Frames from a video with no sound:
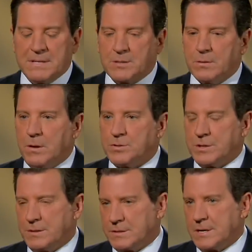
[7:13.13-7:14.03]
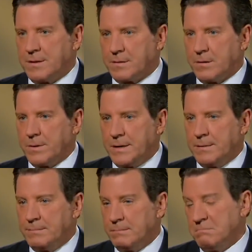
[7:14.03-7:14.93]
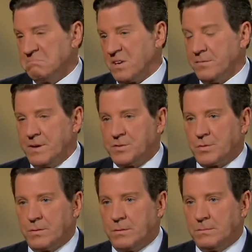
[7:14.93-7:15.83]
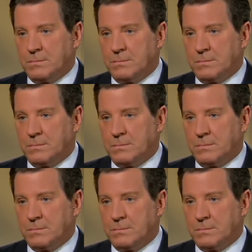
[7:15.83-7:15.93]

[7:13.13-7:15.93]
missile launch into South Korea, conventional?